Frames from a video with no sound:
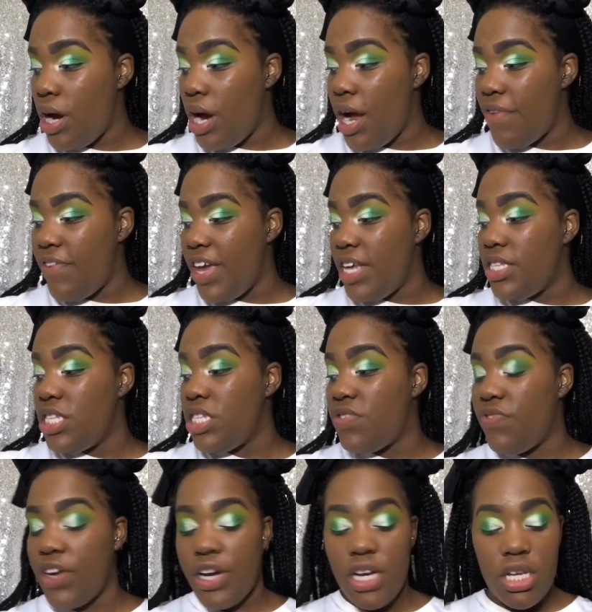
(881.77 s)
face is
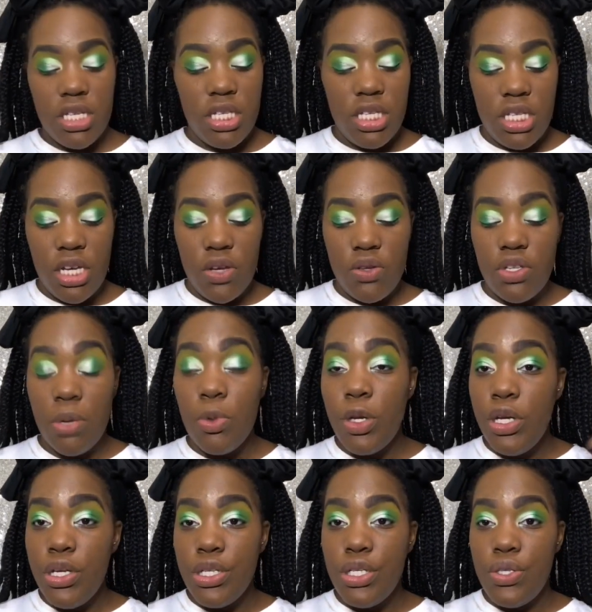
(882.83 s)
very concealed, so I'm going to
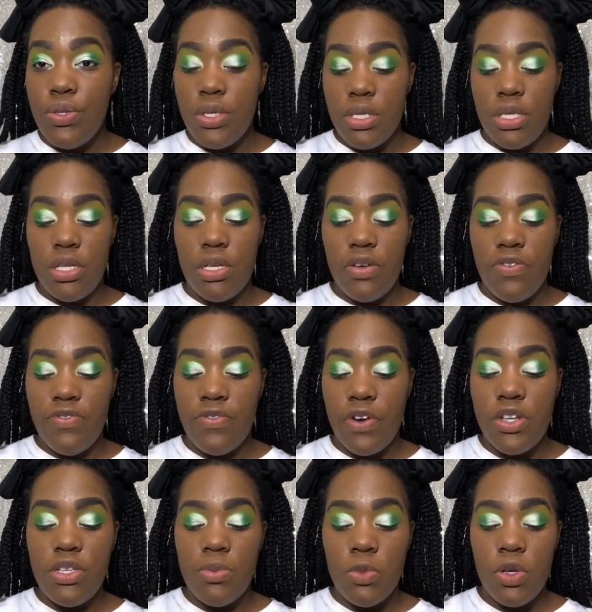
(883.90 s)
use 2 concealer.
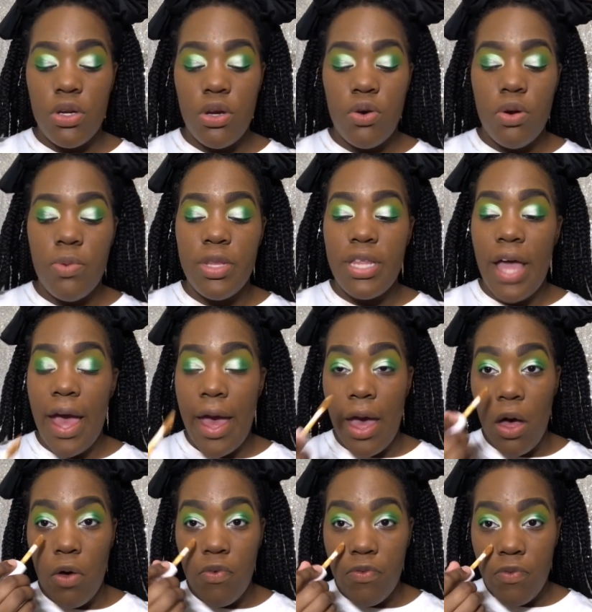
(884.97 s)
First I'm going to go in with that
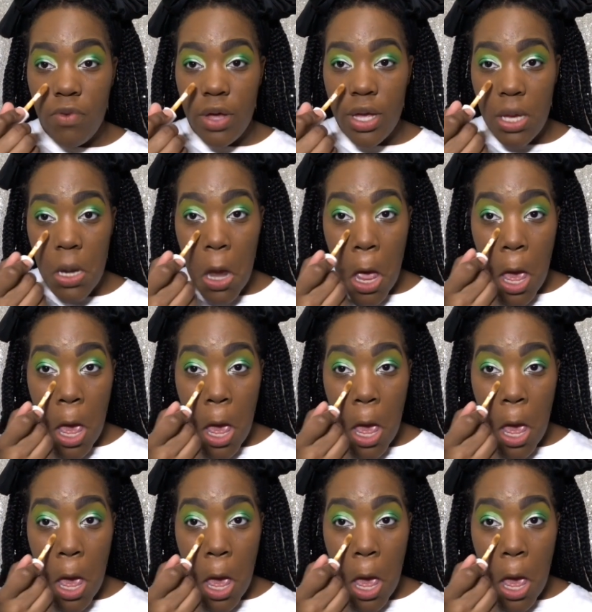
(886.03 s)
e.l.f. one.